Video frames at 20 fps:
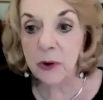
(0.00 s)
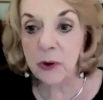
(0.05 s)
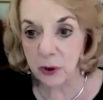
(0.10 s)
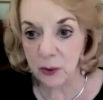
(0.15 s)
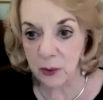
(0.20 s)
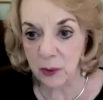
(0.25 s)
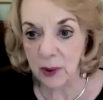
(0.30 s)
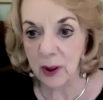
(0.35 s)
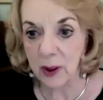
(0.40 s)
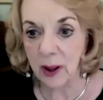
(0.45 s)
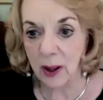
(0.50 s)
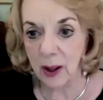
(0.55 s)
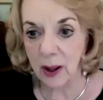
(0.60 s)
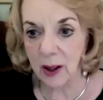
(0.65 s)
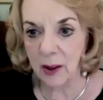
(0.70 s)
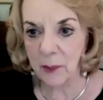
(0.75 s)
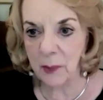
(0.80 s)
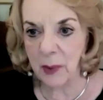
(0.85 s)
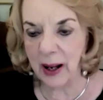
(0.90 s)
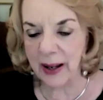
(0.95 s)
you.
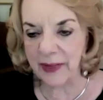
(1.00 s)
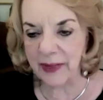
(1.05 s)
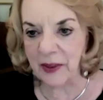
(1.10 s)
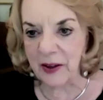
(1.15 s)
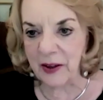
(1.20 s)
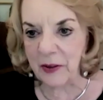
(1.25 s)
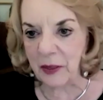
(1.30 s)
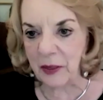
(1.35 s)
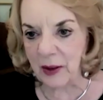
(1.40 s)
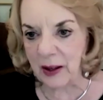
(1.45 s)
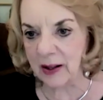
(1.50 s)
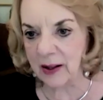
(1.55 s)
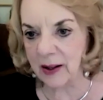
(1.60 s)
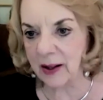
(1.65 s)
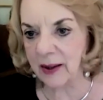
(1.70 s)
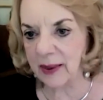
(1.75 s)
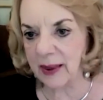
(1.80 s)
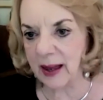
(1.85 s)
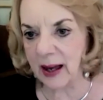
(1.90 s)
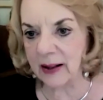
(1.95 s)
I think that
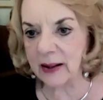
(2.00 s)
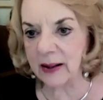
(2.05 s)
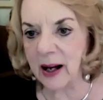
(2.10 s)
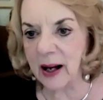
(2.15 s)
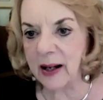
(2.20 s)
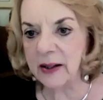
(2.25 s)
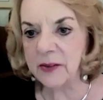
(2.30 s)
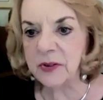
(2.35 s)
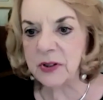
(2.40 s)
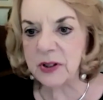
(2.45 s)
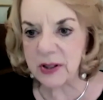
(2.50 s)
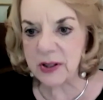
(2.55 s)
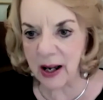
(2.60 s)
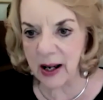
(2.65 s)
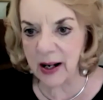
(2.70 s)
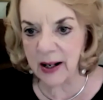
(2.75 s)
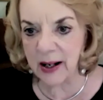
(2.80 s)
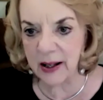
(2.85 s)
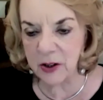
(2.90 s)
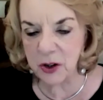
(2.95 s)
that kind of
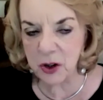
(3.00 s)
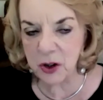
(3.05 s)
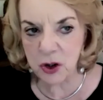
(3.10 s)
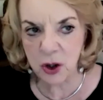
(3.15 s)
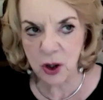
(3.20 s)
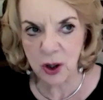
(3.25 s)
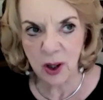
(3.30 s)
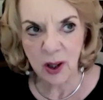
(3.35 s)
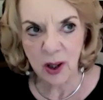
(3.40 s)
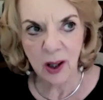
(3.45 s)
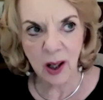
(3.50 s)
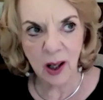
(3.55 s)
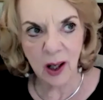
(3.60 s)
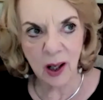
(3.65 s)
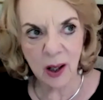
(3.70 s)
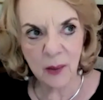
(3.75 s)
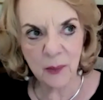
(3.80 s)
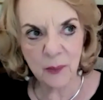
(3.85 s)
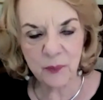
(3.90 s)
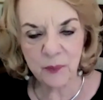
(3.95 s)
signage
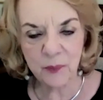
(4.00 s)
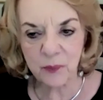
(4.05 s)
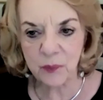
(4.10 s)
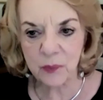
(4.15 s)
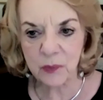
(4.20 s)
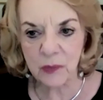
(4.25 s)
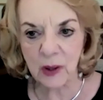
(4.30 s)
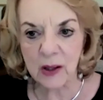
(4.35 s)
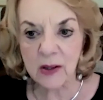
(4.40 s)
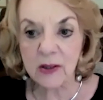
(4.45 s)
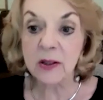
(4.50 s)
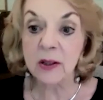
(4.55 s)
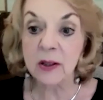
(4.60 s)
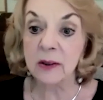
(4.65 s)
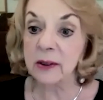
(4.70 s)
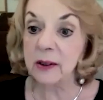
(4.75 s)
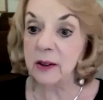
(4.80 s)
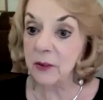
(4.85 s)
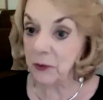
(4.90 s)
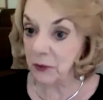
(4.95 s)

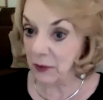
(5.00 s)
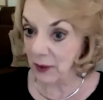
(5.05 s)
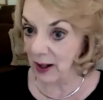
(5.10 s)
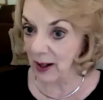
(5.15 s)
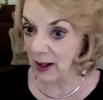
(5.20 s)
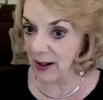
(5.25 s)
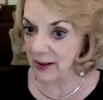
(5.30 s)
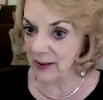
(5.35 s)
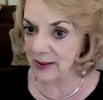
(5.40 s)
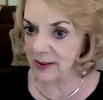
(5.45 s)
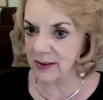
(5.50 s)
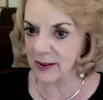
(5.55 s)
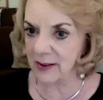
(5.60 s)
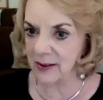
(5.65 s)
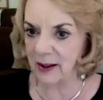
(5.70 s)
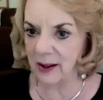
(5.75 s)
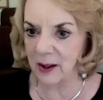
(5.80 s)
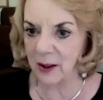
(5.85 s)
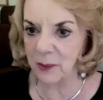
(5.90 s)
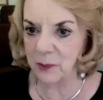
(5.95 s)
solidifies
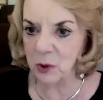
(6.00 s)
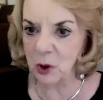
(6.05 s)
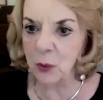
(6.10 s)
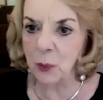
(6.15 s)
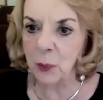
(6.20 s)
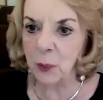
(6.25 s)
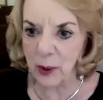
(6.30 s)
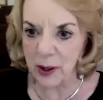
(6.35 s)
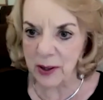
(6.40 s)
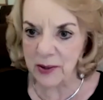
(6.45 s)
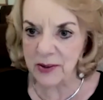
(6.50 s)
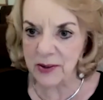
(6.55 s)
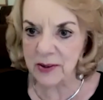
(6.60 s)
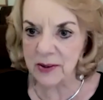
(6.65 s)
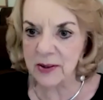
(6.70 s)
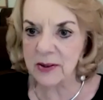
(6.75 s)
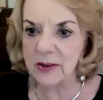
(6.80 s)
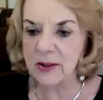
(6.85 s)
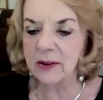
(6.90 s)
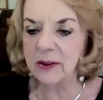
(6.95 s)
your
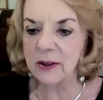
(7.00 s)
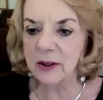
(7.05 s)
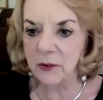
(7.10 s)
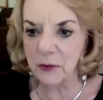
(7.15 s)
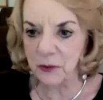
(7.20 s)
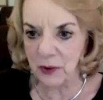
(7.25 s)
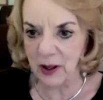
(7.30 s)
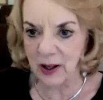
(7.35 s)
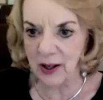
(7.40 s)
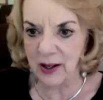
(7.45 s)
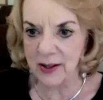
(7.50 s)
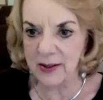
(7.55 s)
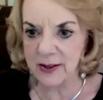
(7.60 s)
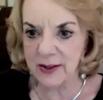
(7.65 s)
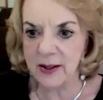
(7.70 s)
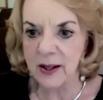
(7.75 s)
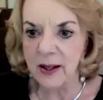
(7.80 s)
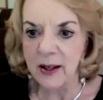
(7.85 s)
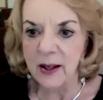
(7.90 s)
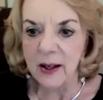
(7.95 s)
presence,
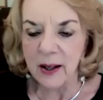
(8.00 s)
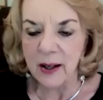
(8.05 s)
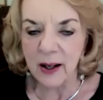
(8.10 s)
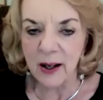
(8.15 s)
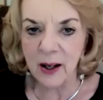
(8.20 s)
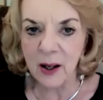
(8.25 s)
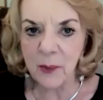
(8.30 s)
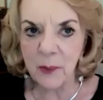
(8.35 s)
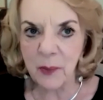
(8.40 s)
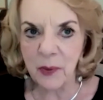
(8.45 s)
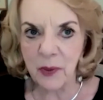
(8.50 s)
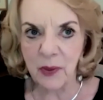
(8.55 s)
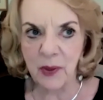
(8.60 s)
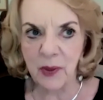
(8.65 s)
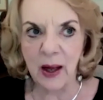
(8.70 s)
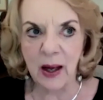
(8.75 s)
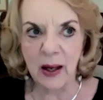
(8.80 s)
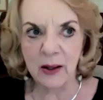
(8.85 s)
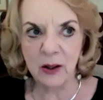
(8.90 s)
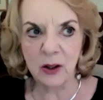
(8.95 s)
solidifies
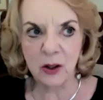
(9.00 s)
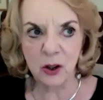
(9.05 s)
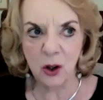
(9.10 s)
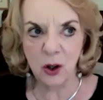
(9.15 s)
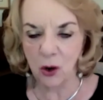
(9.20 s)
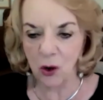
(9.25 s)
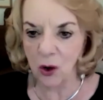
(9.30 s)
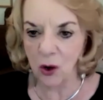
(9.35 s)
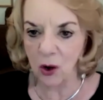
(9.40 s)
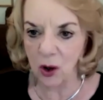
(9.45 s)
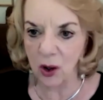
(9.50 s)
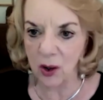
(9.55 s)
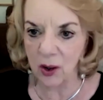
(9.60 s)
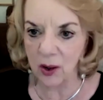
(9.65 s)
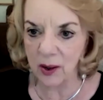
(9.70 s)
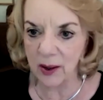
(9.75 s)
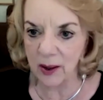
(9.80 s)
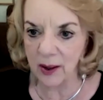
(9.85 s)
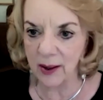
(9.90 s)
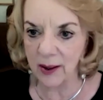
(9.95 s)
that
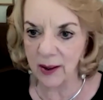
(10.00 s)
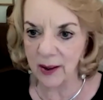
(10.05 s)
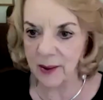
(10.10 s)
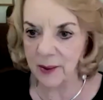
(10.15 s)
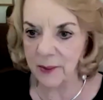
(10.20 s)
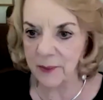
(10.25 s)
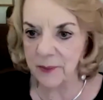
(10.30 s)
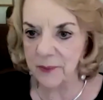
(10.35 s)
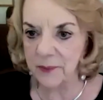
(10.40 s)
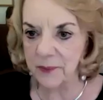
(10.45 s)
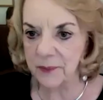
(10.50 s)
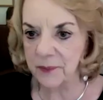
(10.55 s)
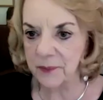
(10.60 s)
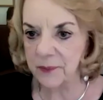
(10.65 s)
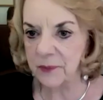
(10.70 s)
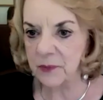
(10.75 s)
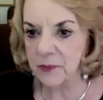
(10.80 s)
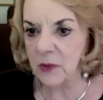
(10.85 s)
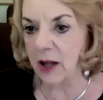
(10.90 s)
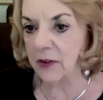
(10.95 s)
you're
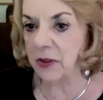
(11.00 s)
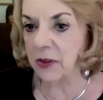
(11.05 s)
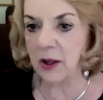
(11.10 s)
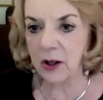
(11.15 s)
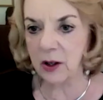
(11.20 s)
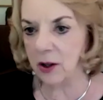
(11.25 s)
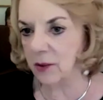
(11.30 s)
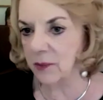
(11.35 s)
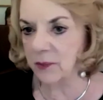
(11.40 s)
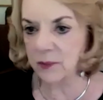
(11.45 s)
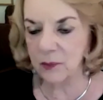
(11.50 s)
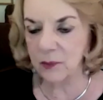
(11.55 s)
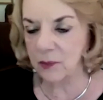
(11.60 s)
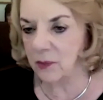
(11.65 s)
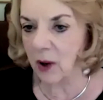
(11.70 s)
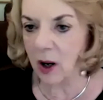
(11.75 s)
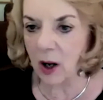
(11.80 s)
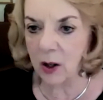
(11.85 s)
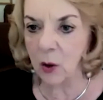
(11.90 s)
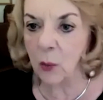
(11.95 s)
not there
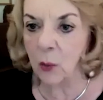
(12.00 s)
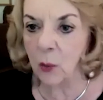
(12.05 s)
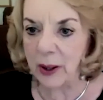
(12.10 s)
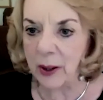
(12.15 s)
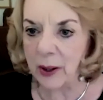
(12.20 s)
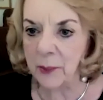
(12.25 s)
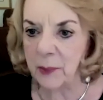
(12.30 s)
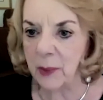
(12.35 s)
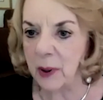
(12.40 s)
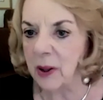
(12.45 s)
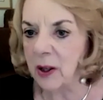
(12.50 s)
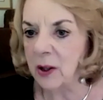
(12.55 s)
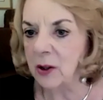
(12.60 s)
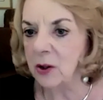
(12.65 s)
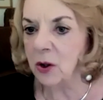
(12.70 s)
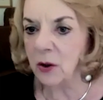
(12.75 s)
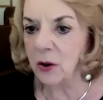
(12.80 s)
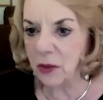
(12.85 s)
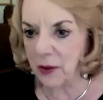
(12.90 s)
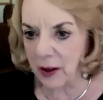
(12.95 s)
on a whim.
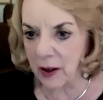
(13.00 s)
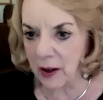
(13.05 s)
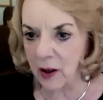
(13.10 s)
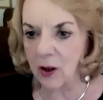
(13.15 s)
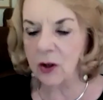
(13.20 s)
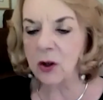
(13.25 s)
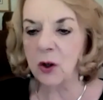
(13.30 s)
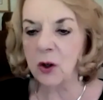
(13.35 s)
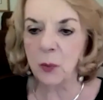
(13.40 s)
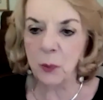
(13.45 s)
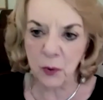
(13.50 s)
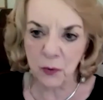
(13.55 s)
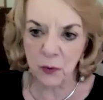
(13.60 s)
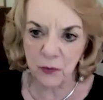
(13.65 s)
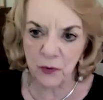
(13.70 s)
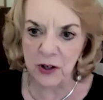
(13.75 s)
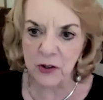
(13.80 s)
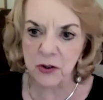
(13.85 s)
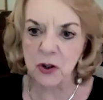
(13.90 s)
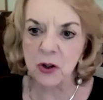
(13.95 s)
You're there, you're
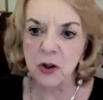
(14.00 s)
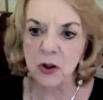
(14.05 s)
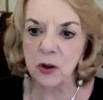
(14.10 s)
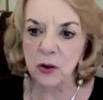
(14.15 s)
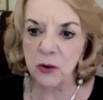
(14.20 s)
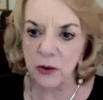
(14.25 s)
professional.